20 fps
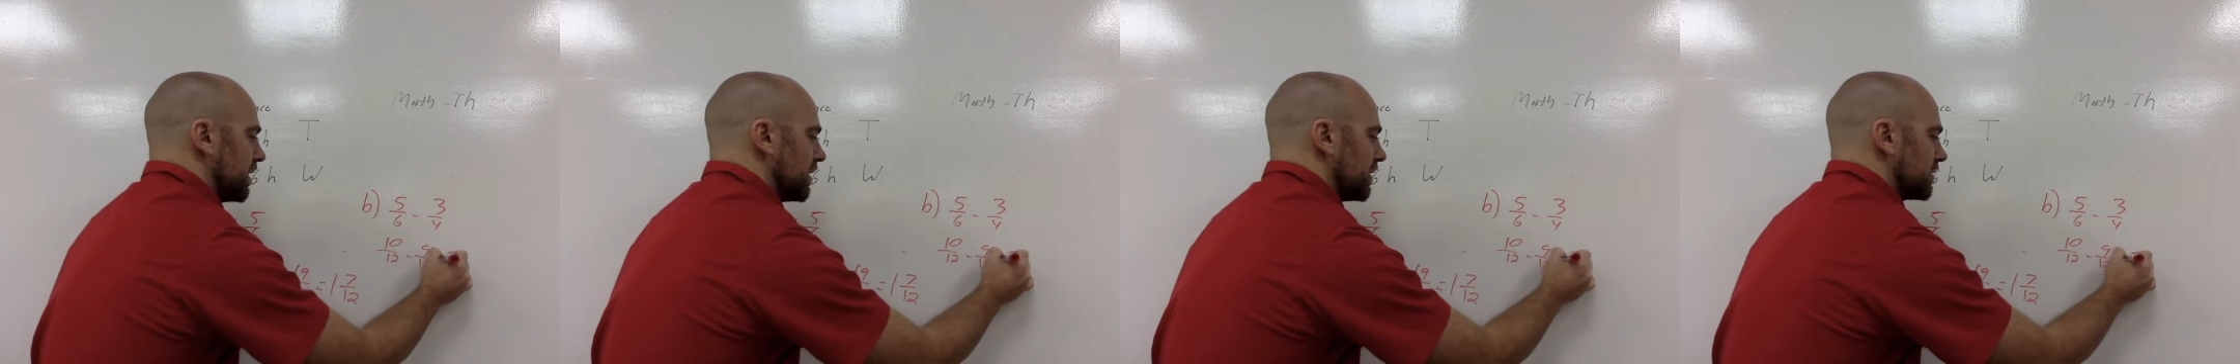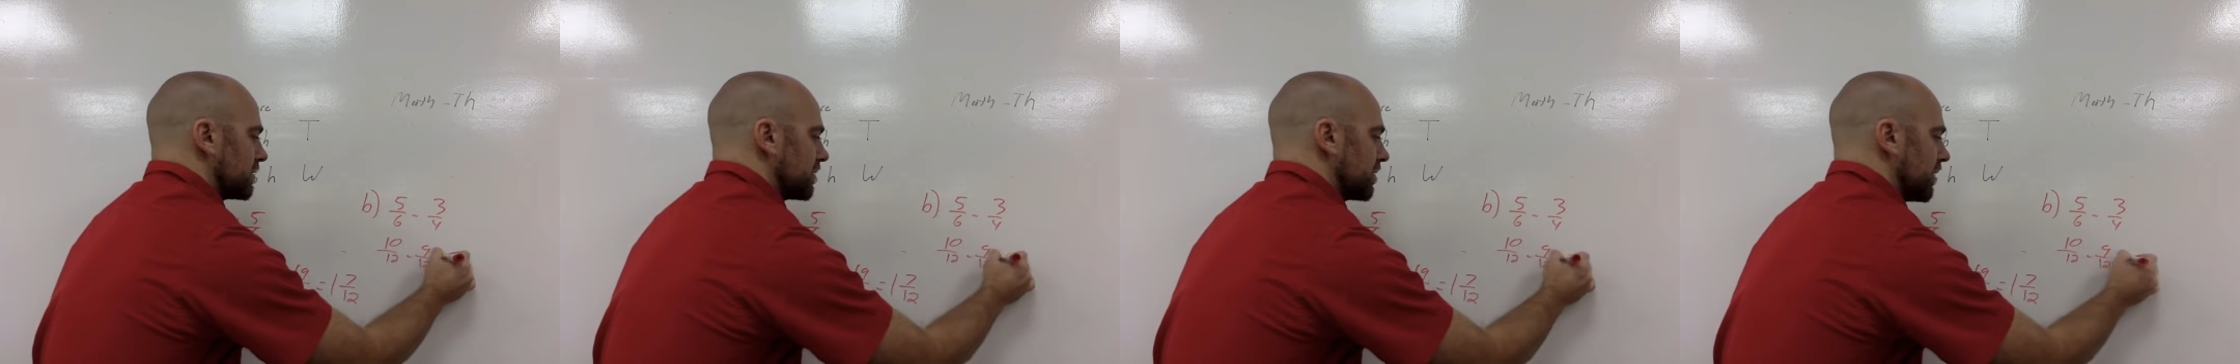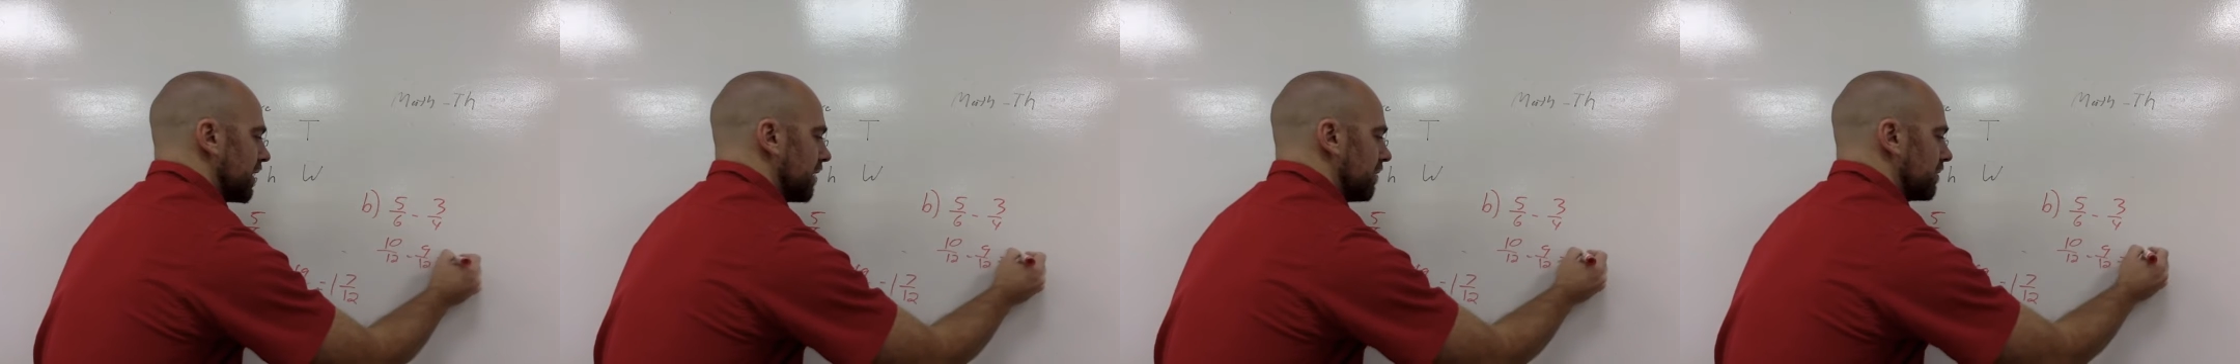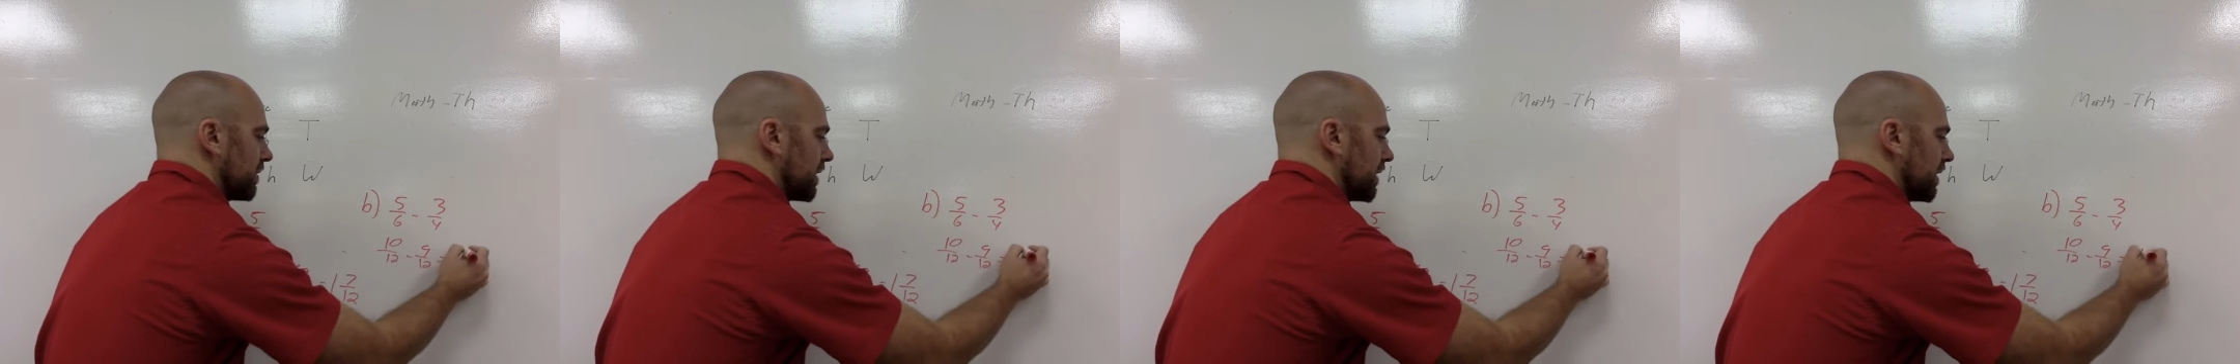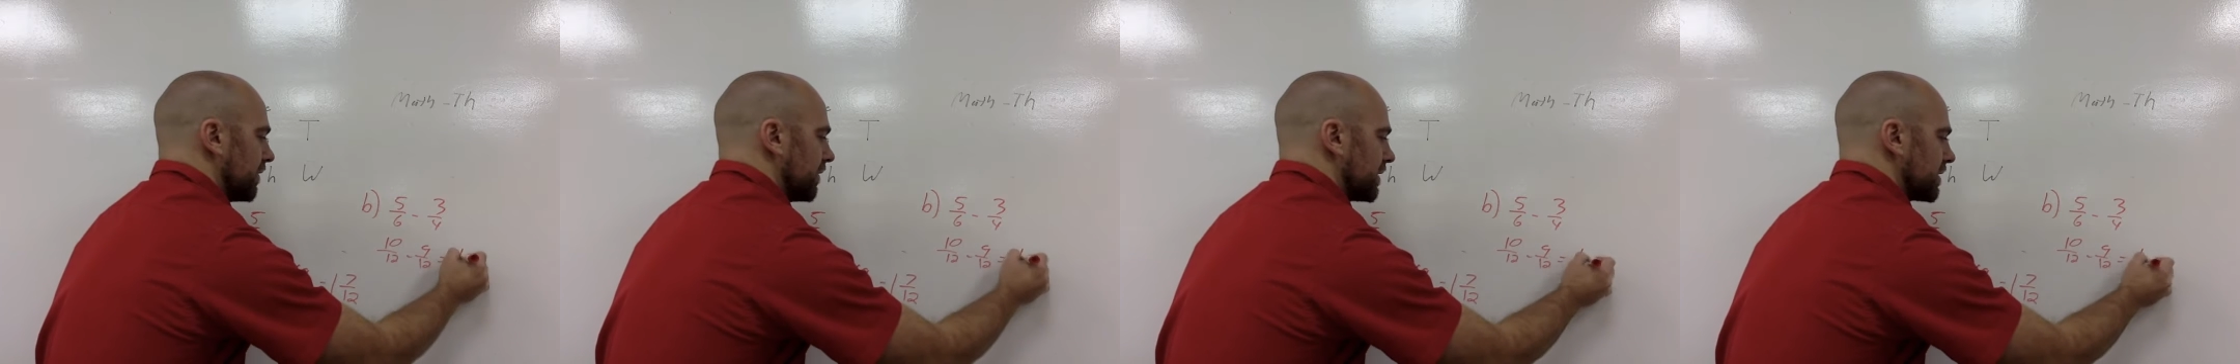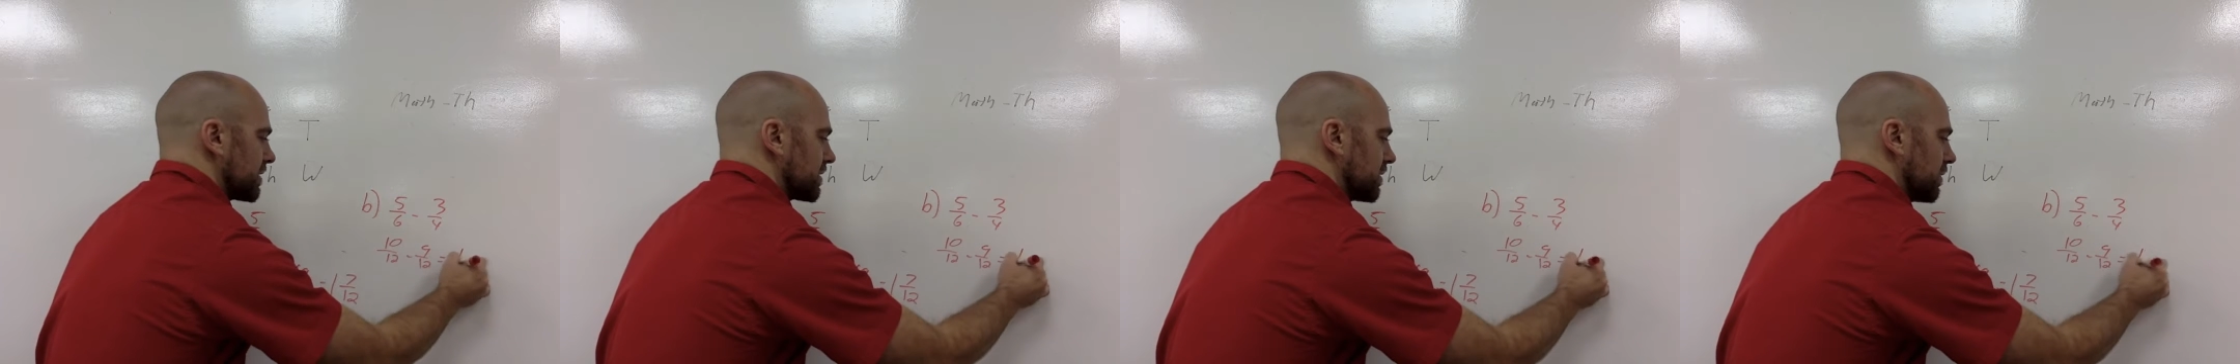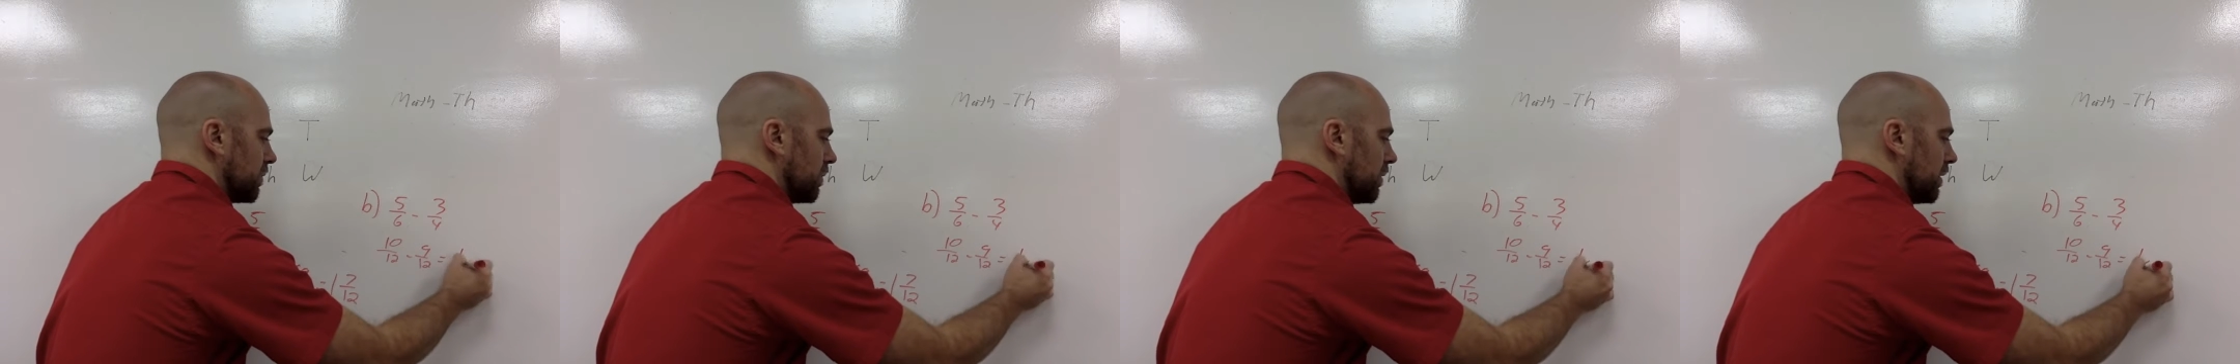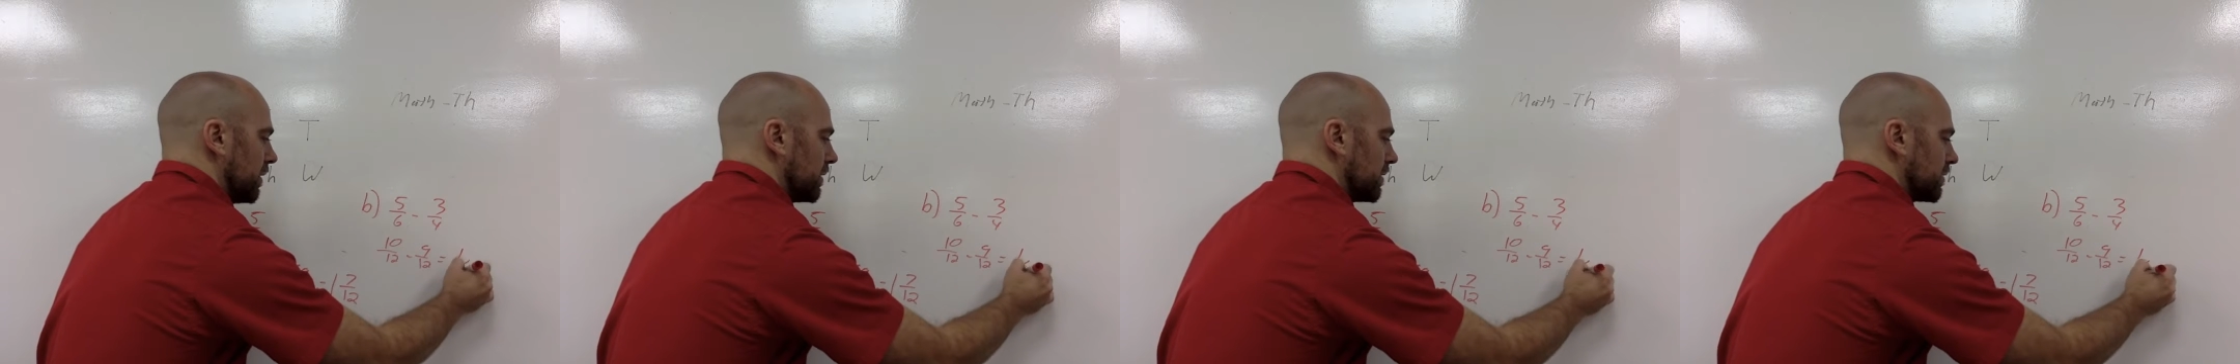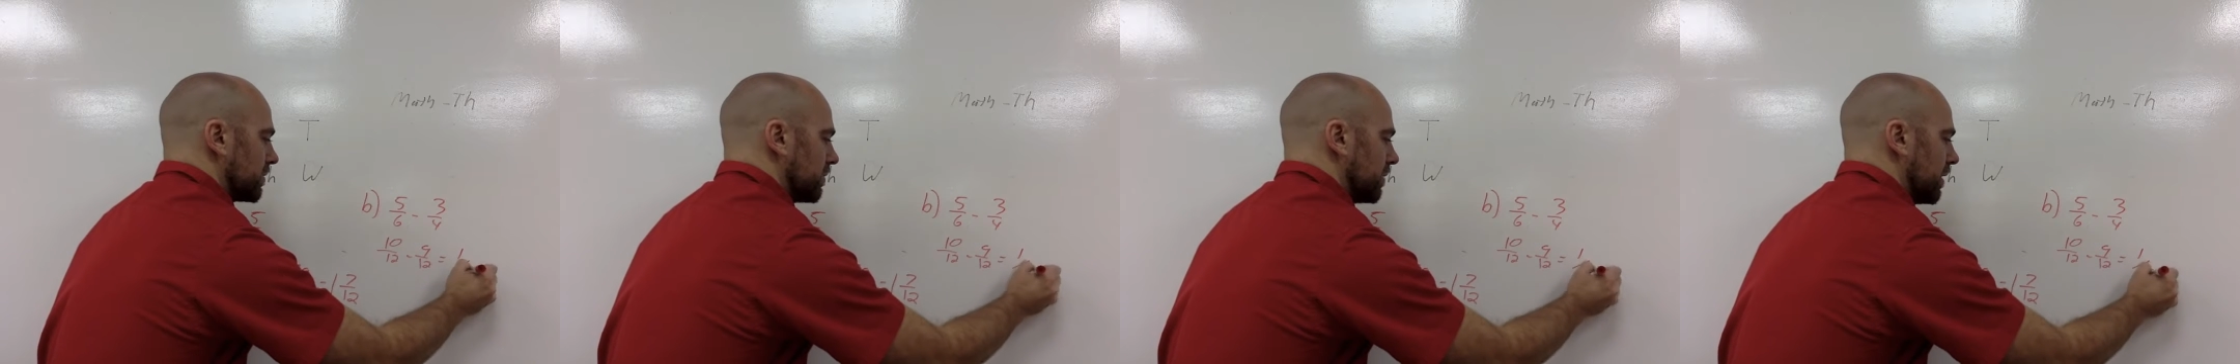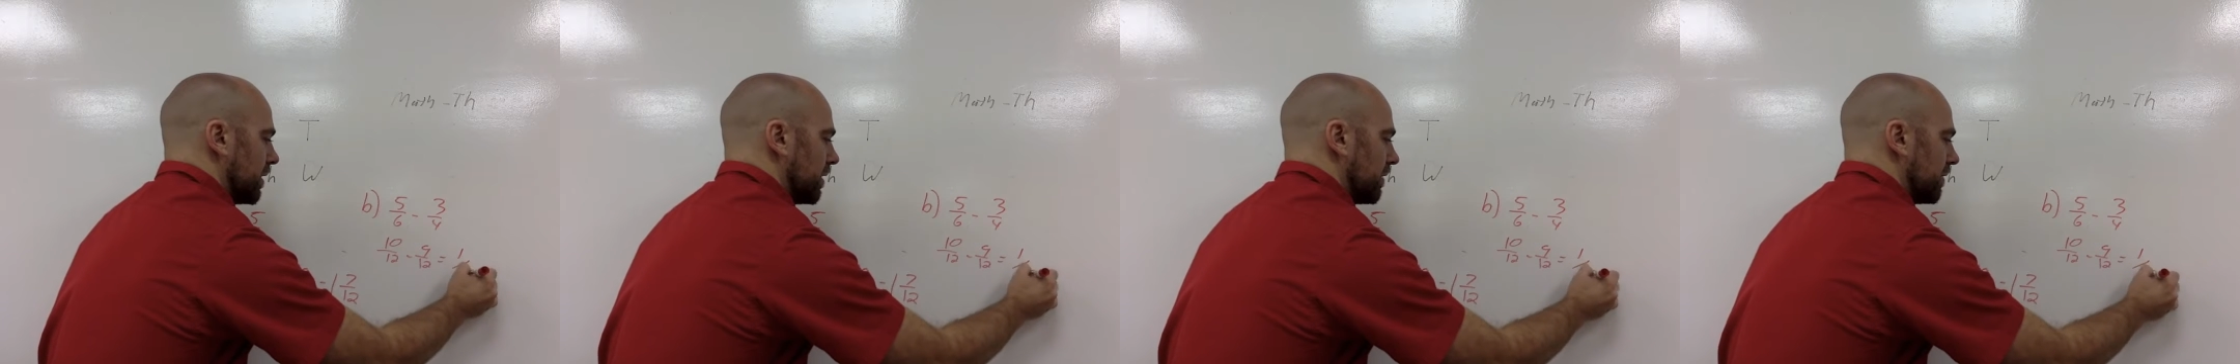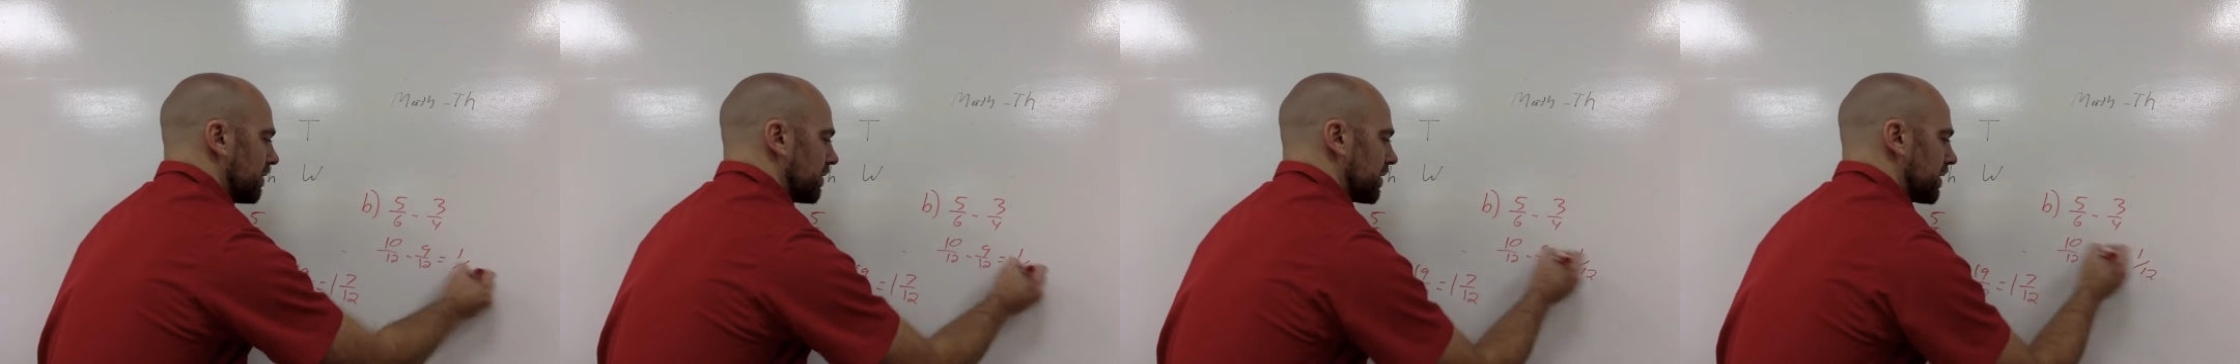so that would give us 1/12,